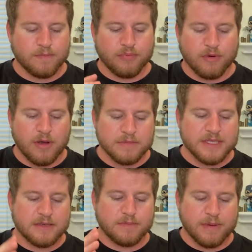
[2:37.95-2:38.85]

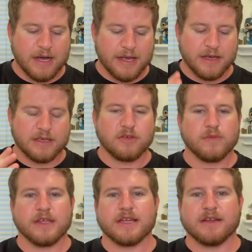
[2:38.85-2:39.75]
prompted by
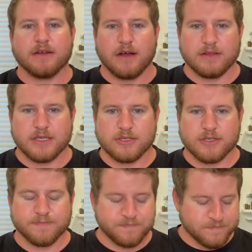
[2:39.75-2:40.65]
accumulated knowledge.